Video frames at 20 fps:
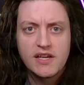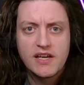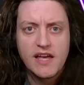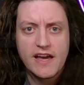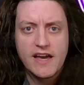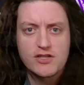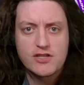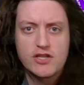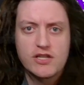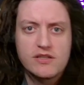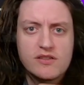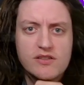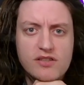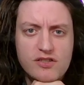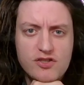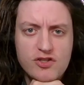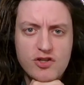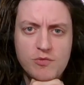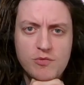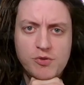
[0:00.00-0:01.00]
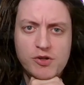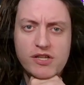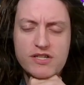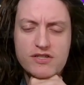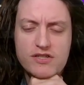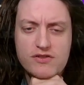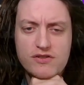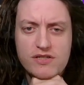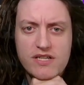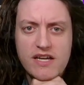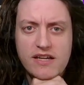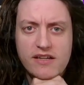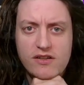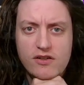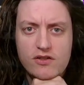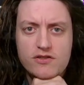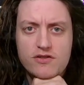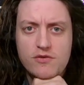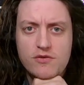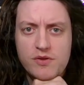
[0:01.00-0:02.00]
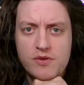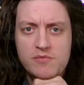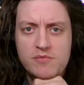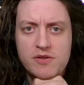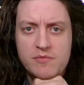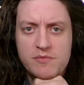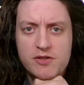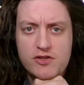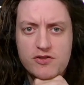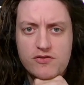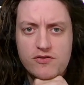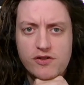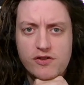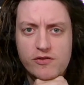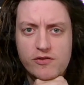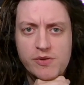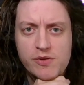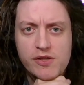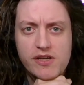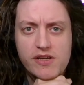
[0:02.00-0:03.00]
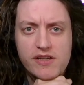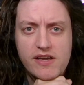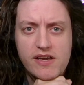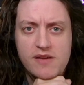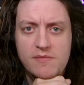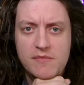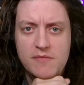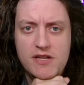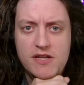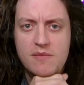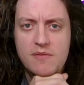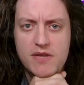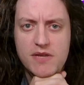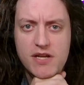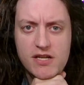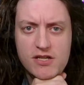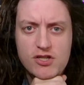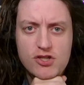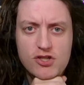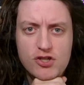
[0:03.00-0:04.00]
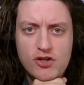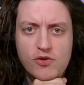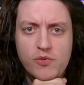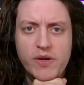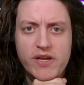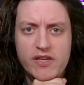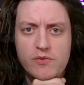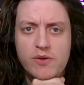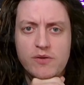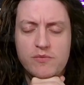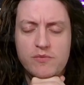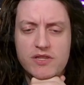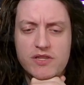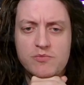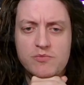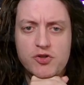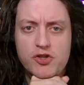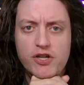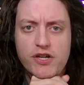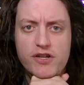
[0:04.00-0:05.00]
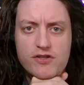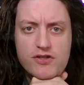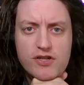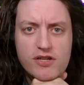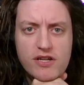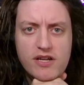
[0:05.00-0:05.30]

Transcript: Actually, Super Laser Tech also would have been a much stronger play. Yeah, I'm not sure why he went with the Barrage.